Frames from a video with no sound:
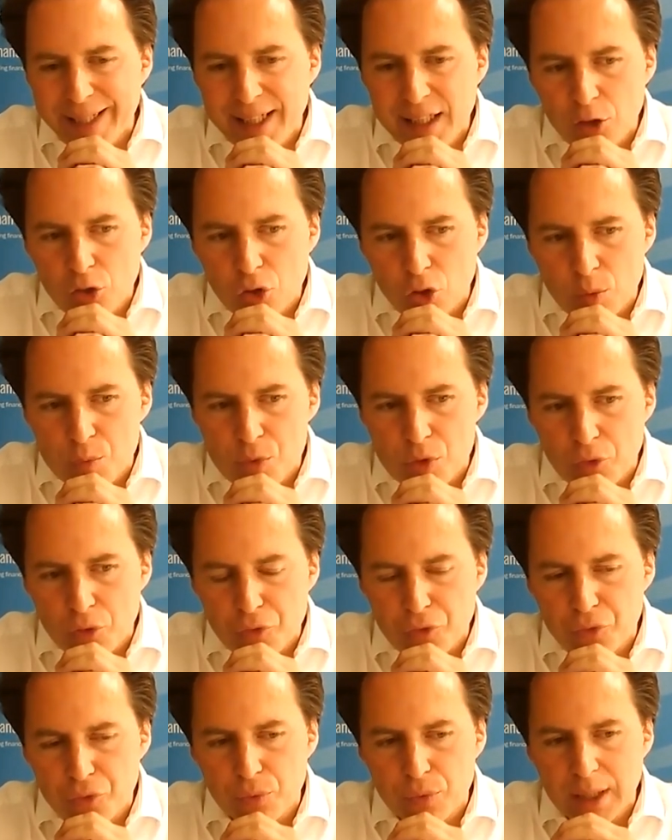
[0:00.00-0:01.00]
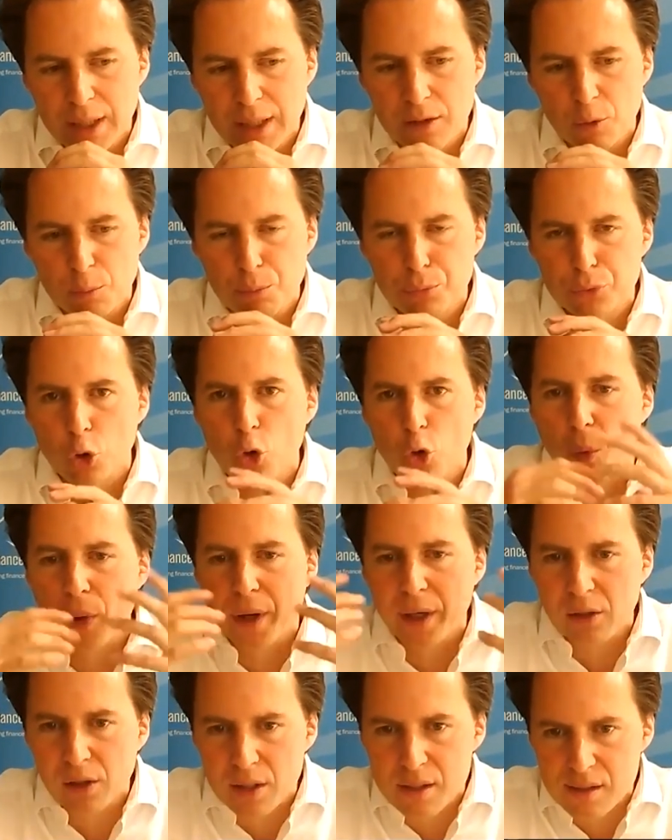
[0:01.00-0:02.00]
in terms of the broad
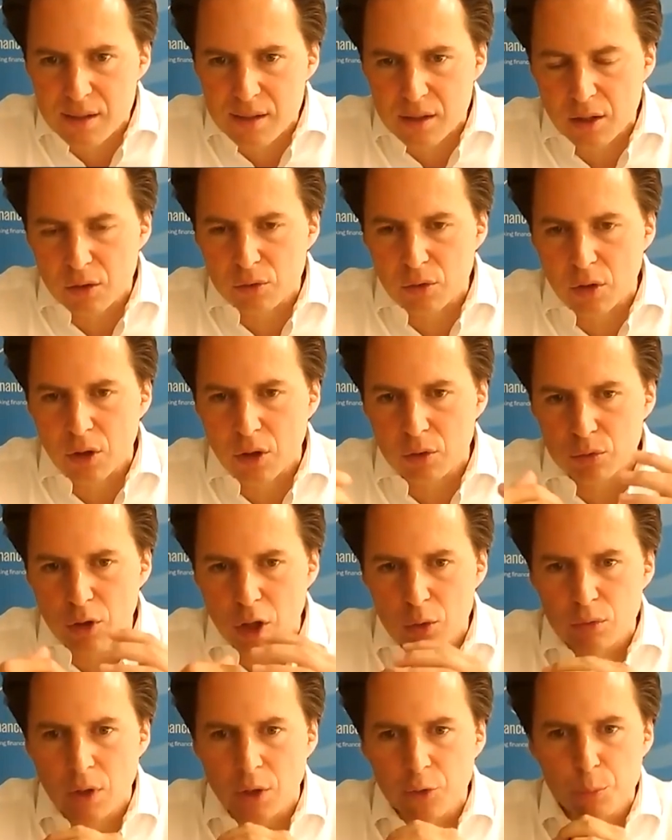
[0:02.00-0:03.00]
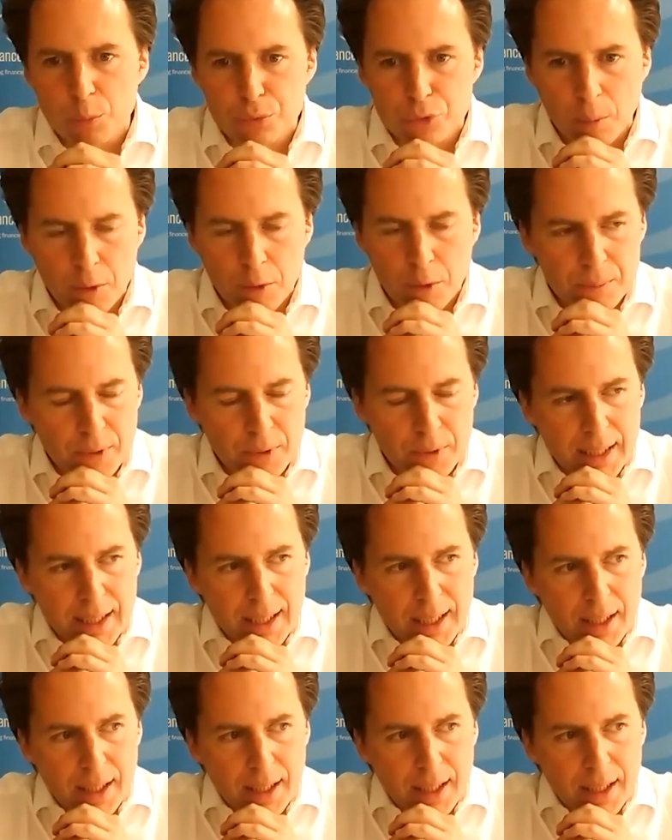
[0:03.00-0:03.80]
awareness around the problem,